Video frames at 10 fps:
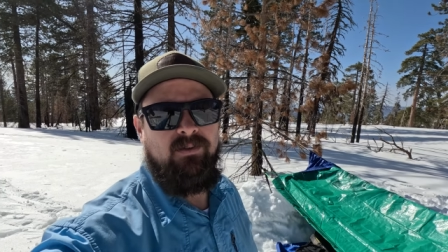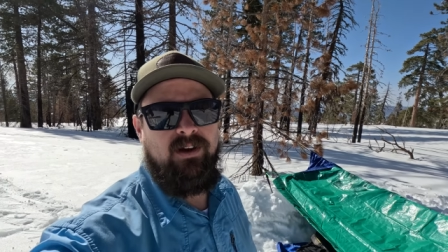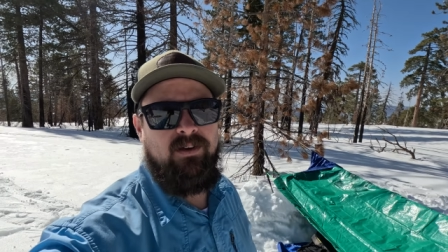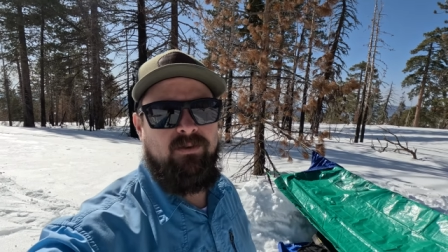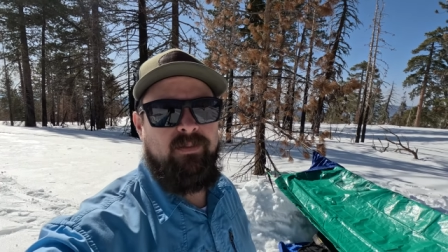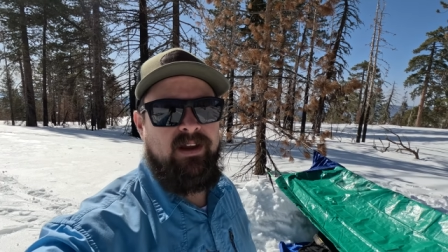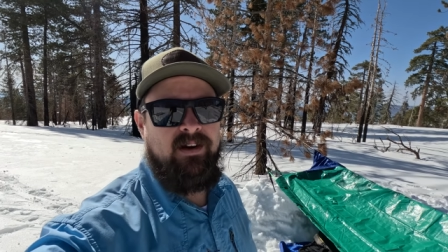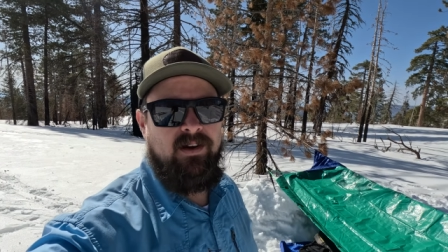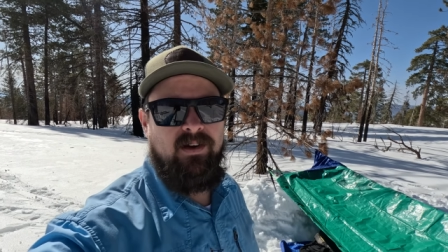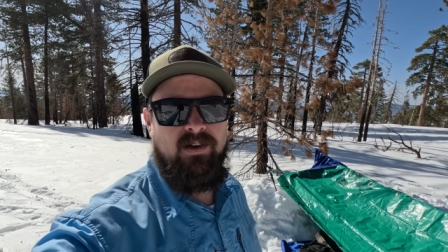Well, we made
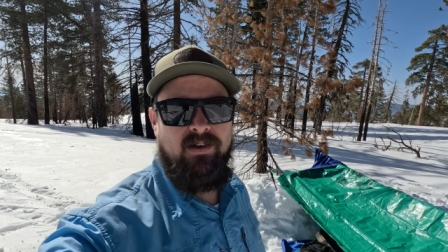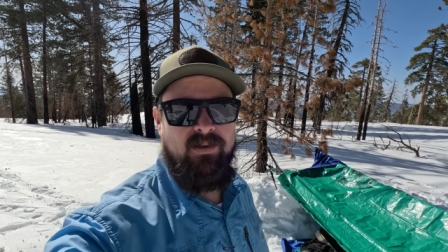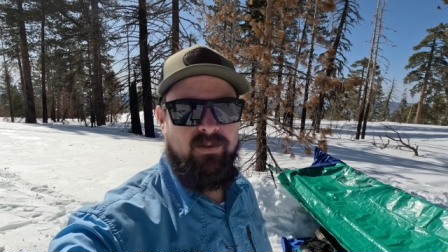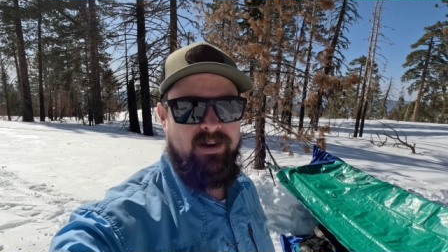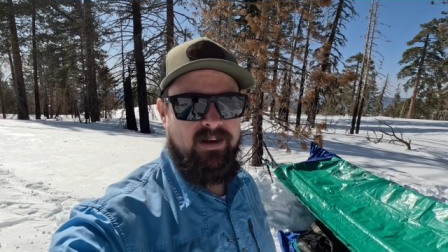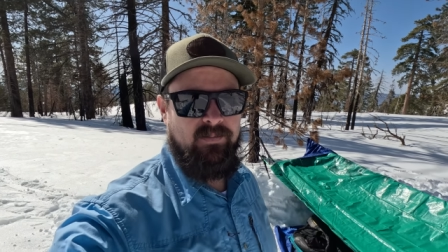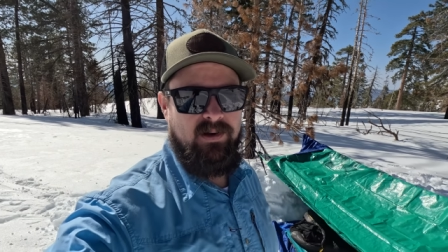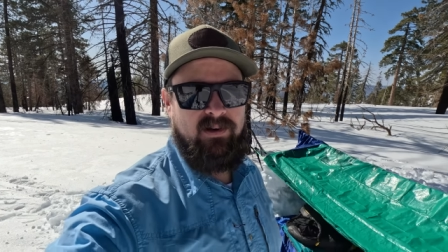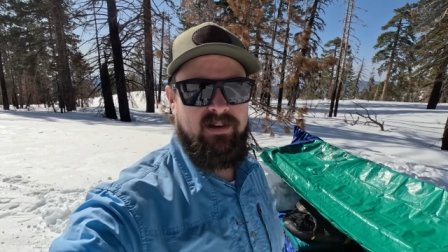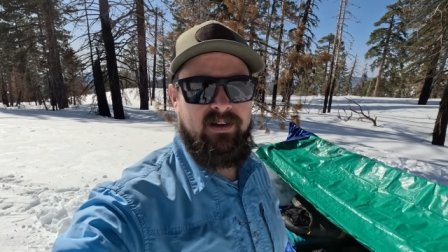it all the way up
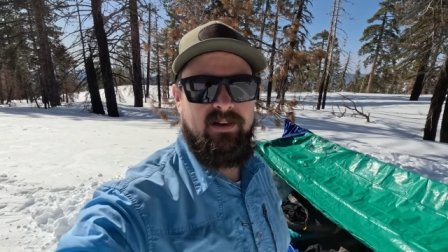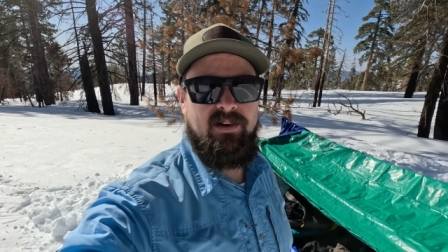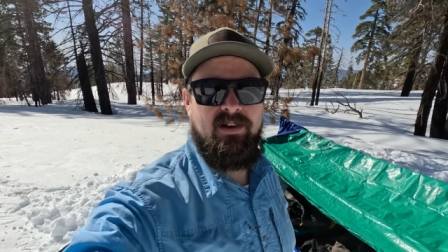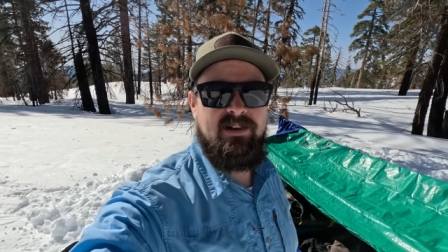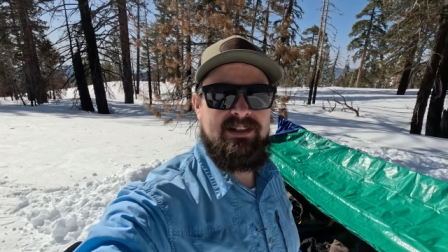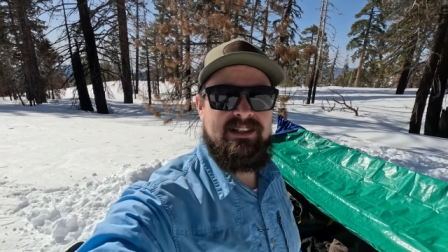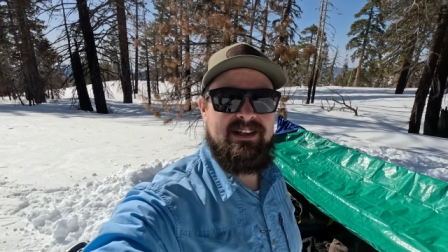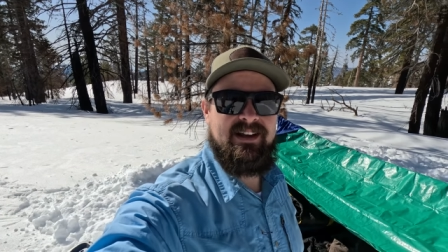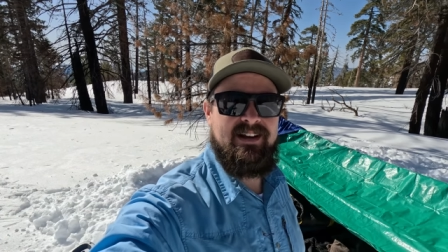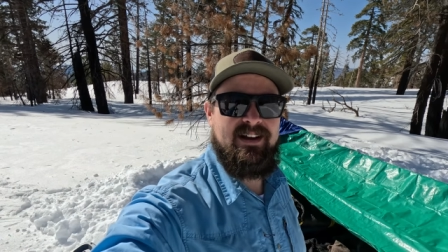here, got all
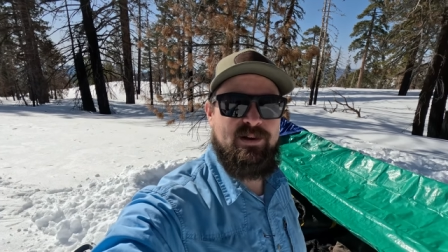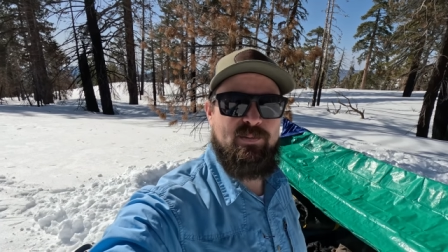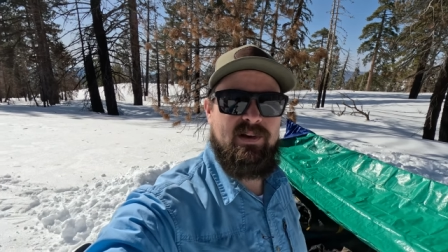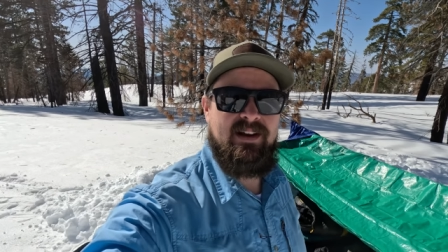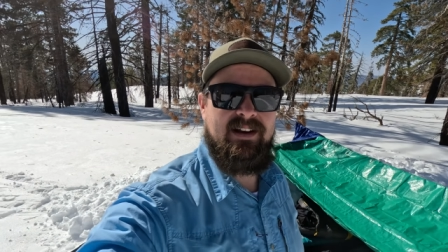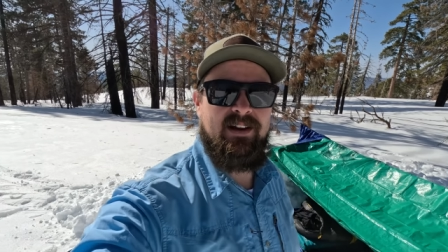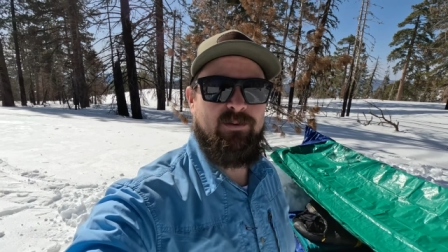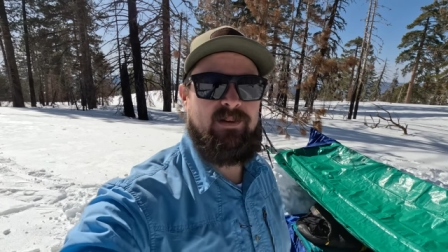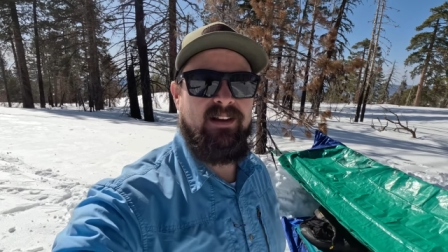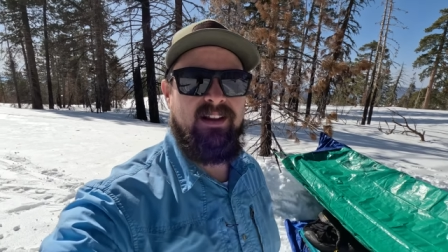set up, and I
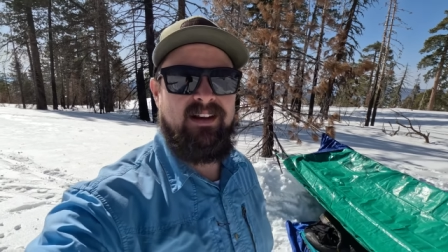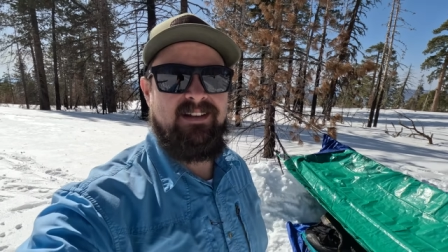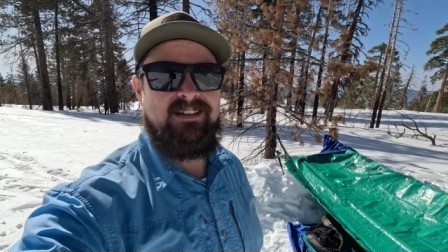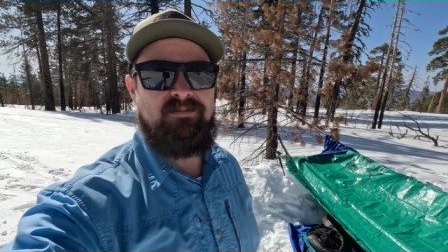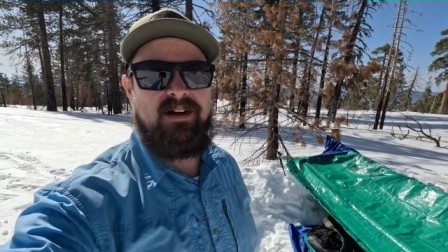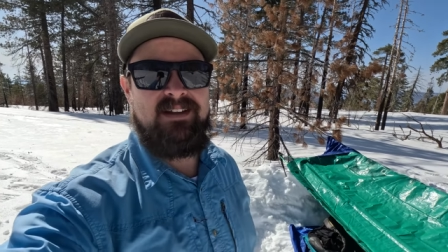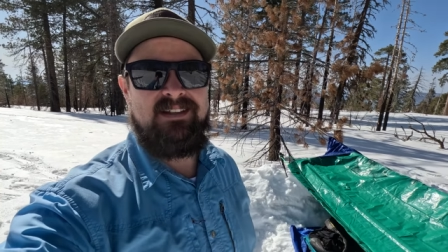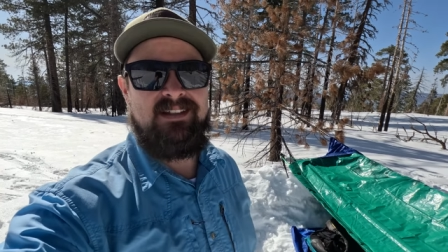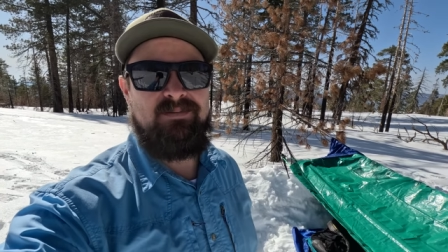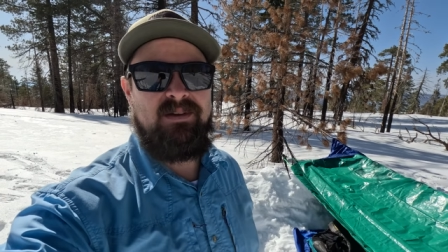realized that my
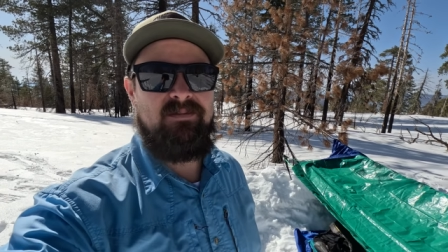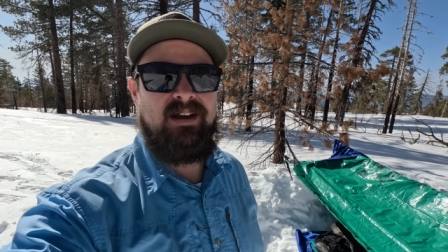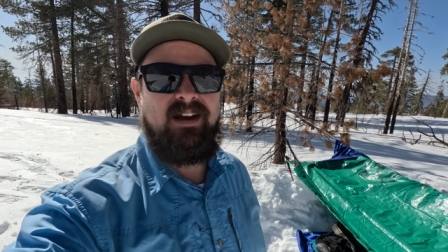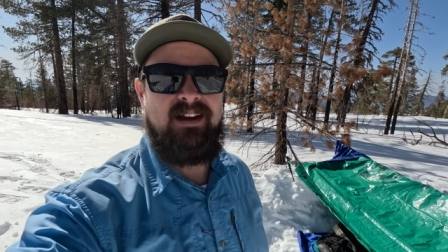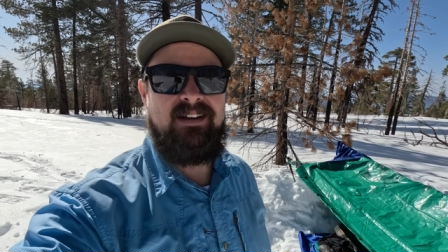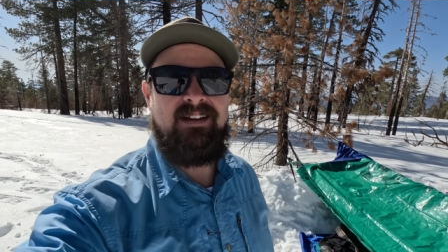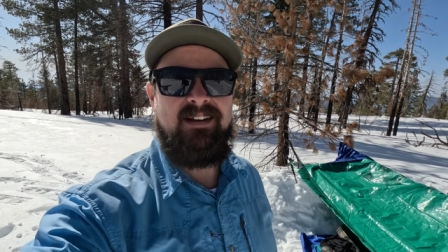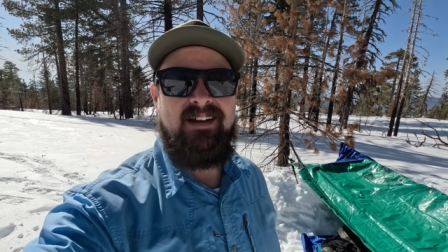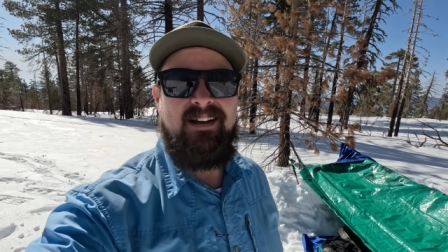sleeping bag